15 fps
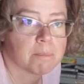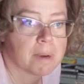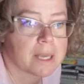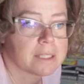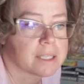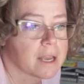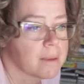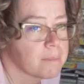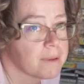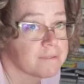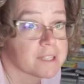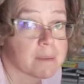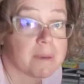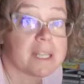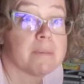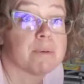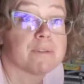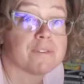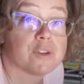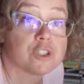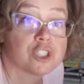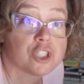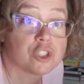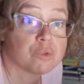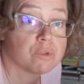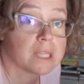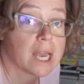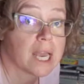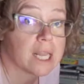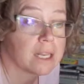But if somebody prefers to do
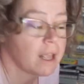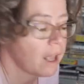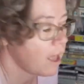that